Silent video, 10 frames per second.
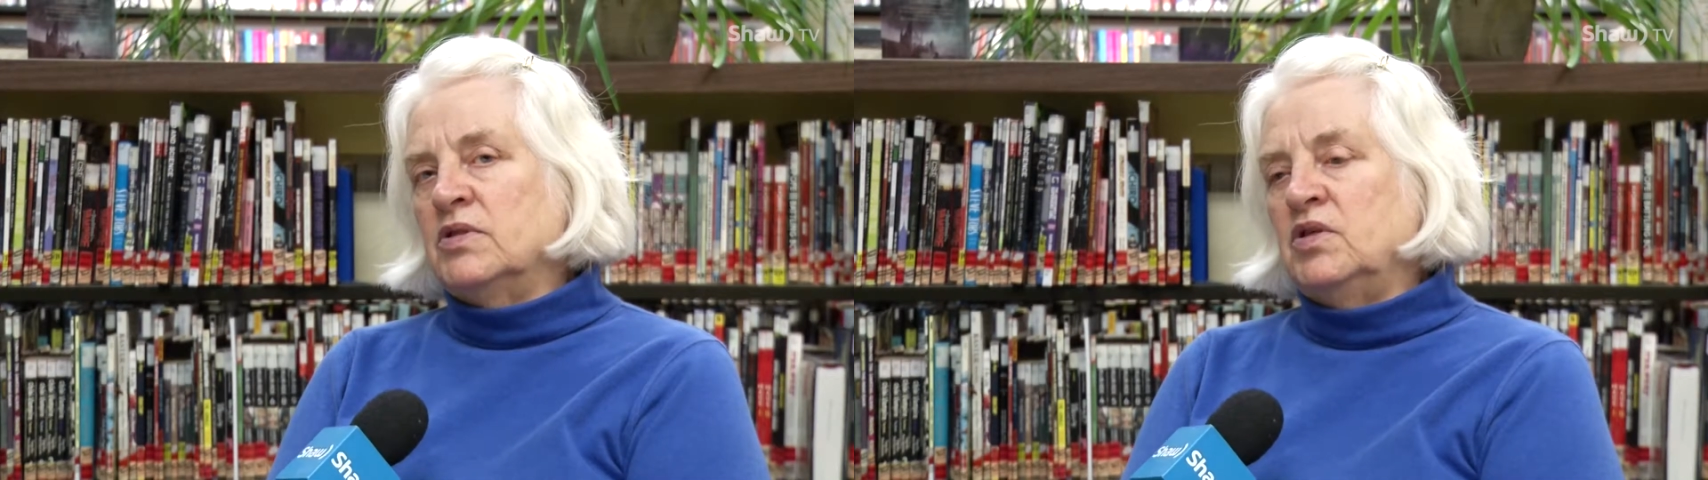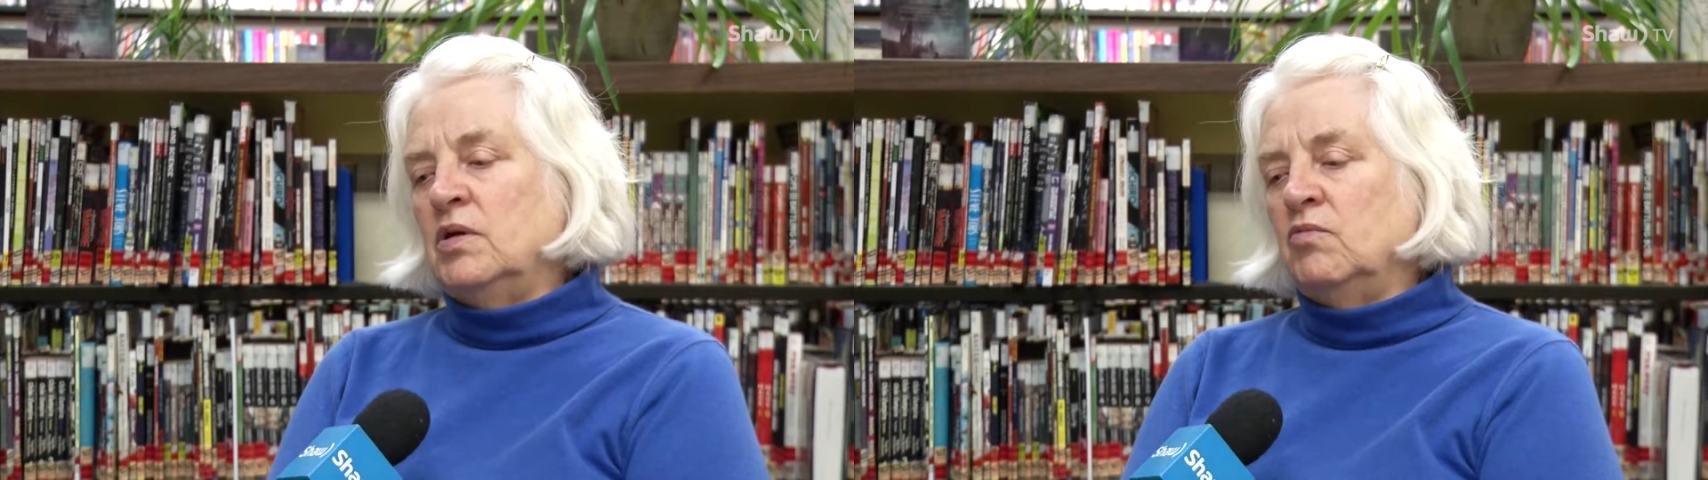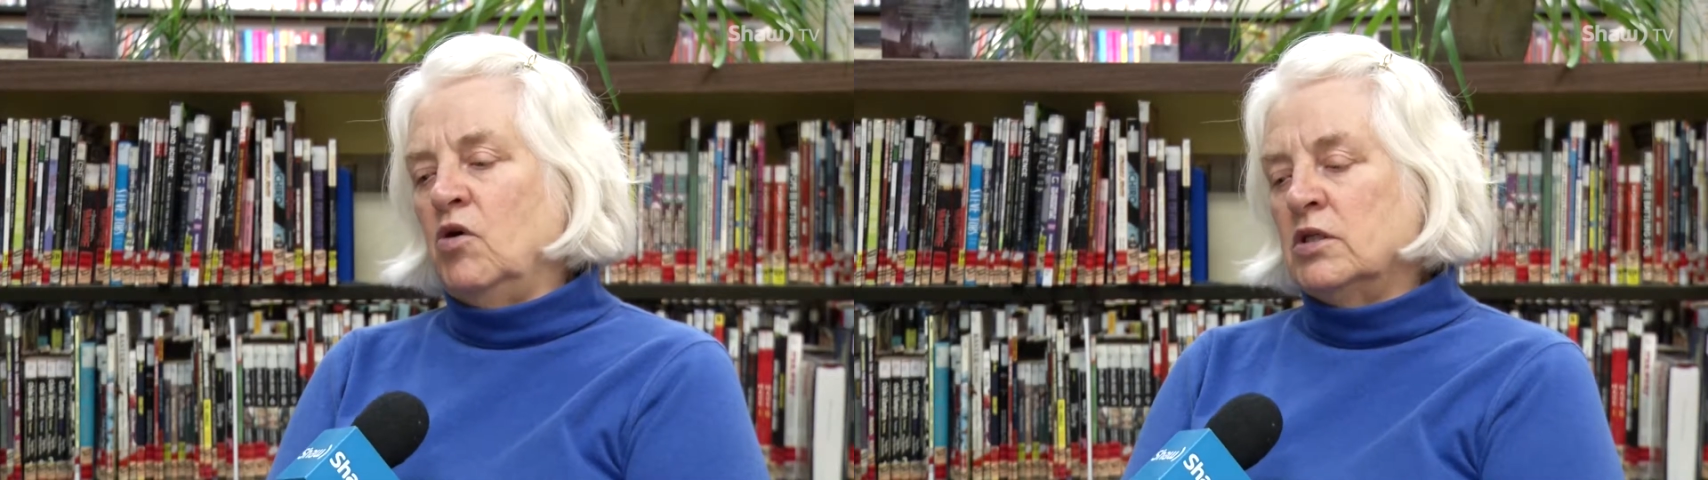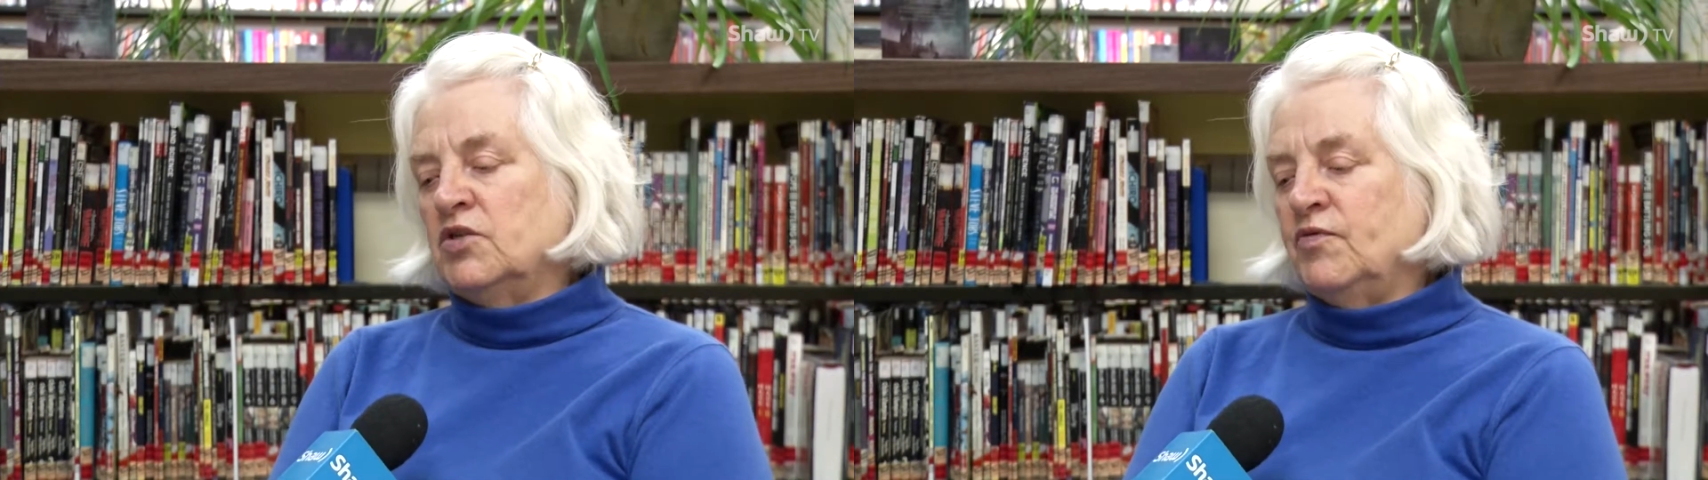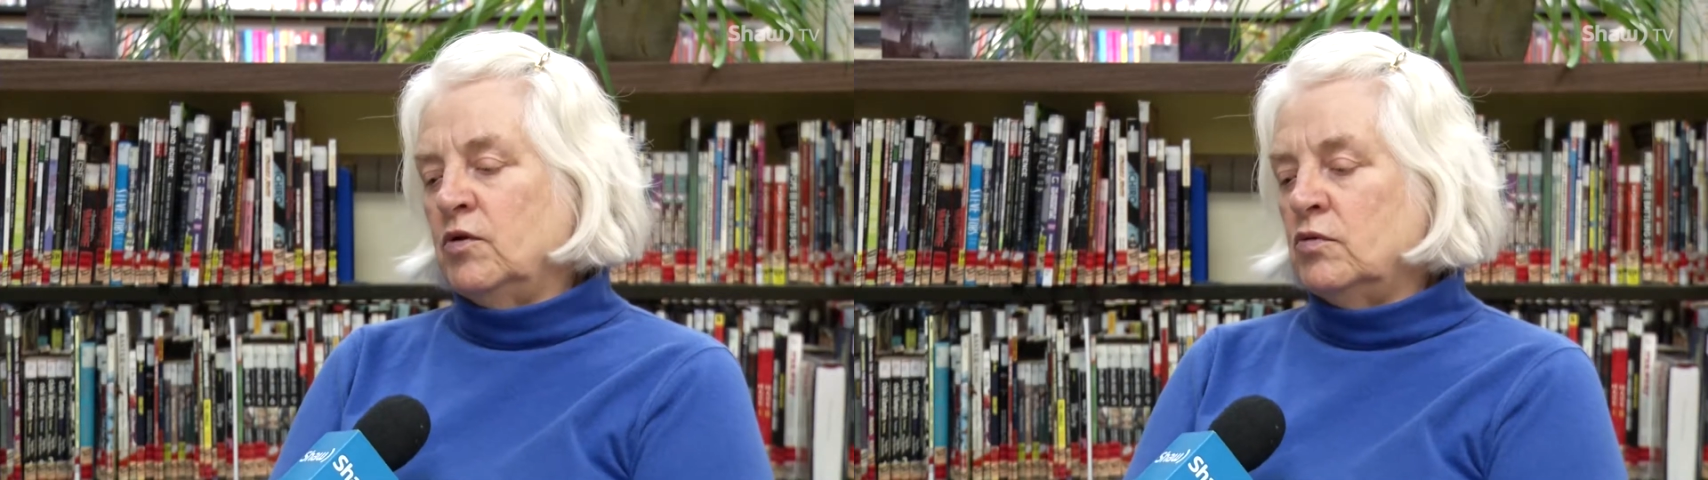so you can
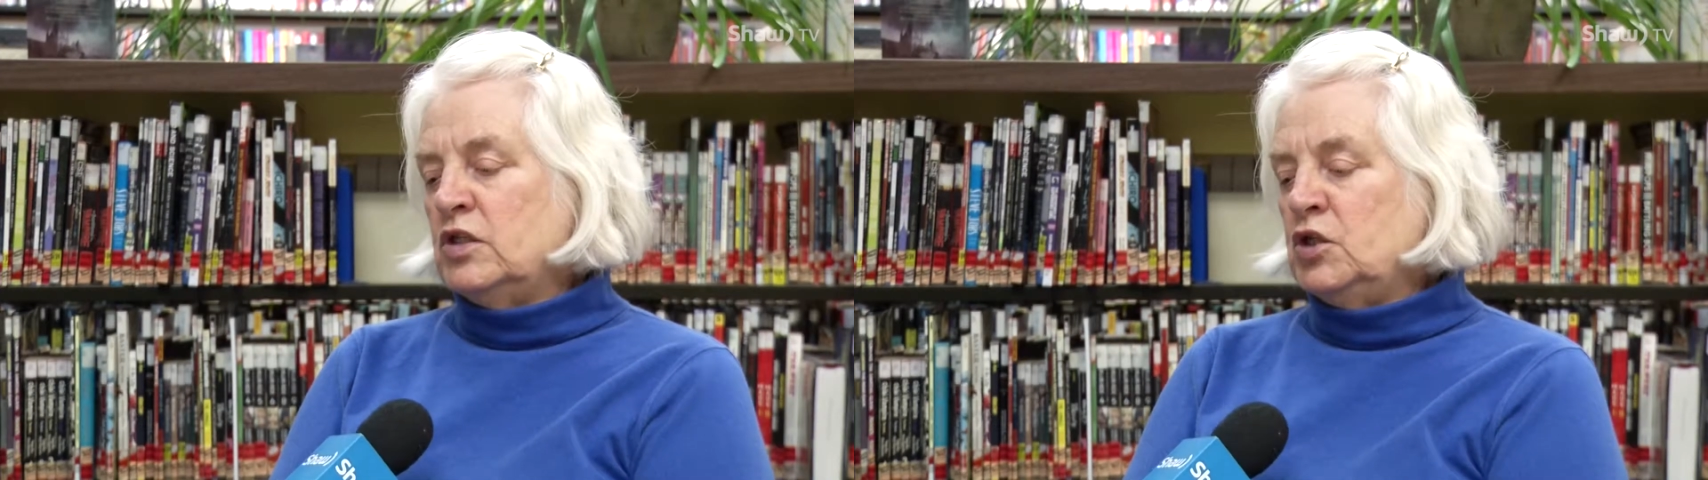watch for those